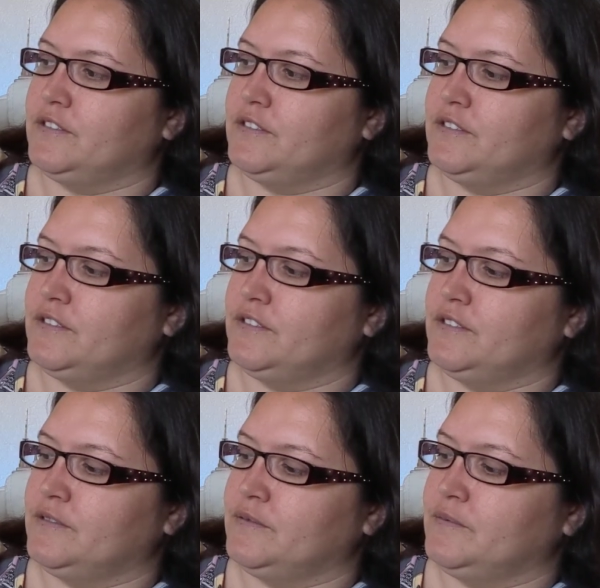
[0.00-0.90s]

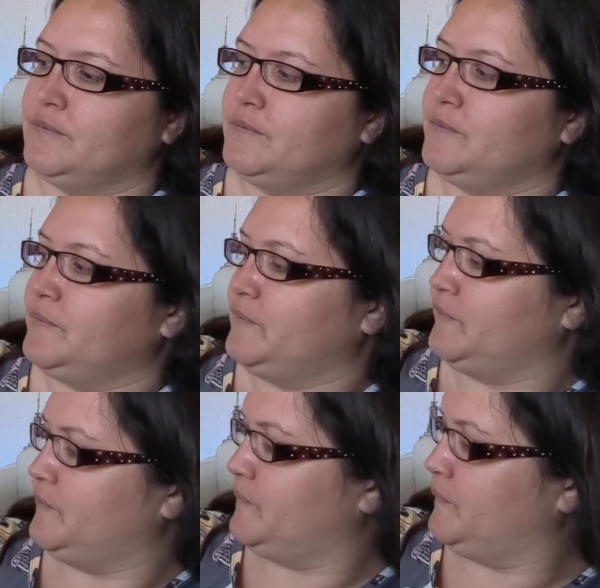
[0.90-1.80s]

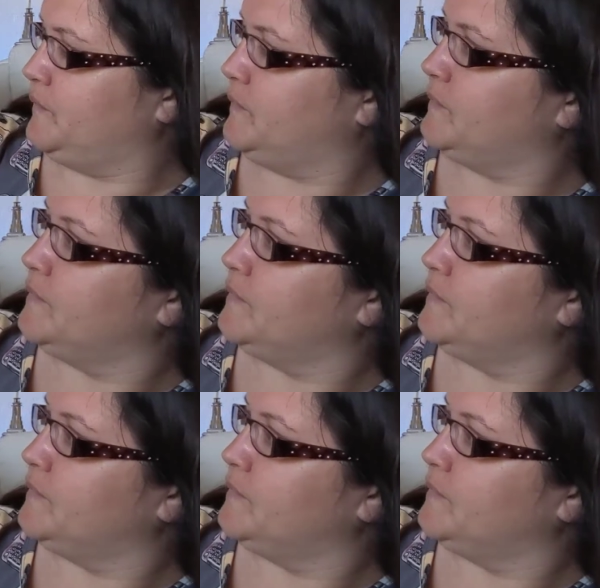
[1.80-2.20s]
(no one is talking)